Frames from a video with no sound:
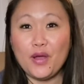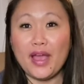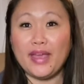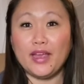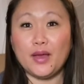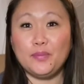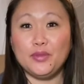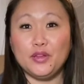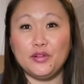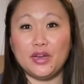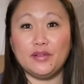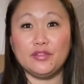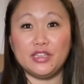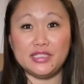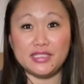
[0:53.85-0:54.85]
I upload
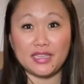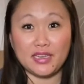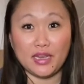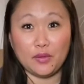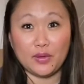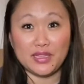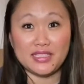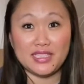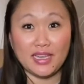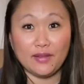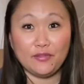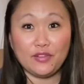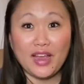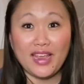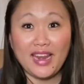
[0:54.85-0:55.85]
every Sunday, Wednesday, and
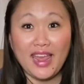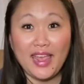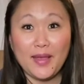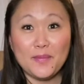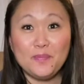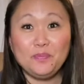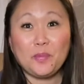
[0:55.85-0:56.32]
Friday.